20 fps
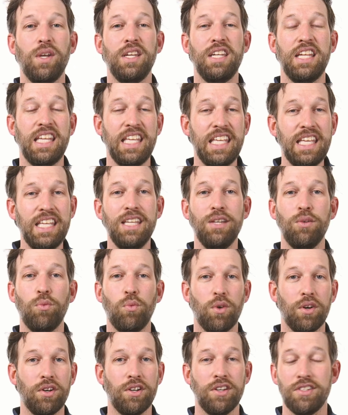he
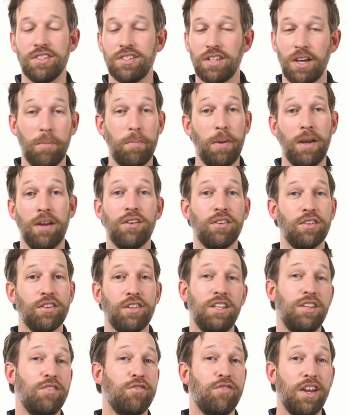was
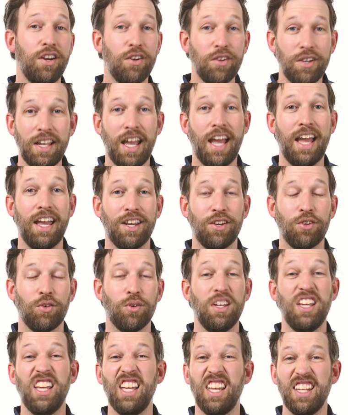apparently very
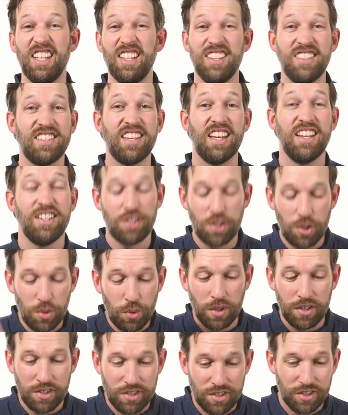angry, and he said to
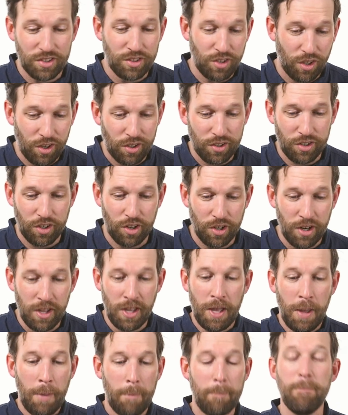his daughter,
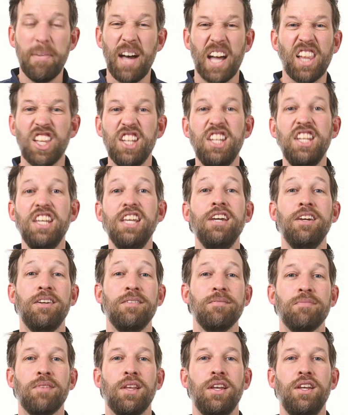"Melody,
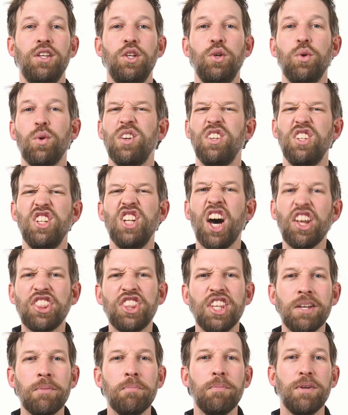you are
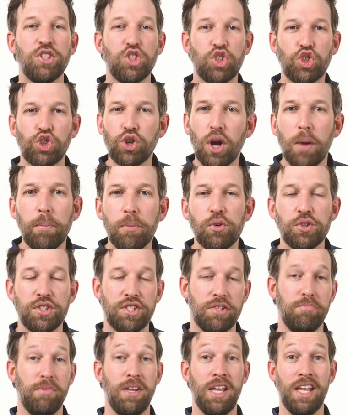nothing but trouble
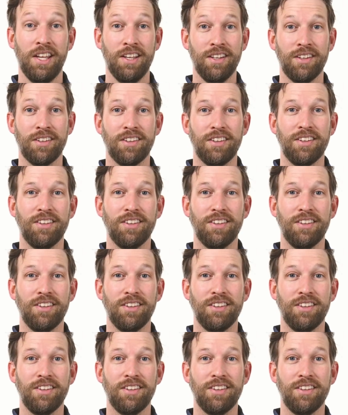to me."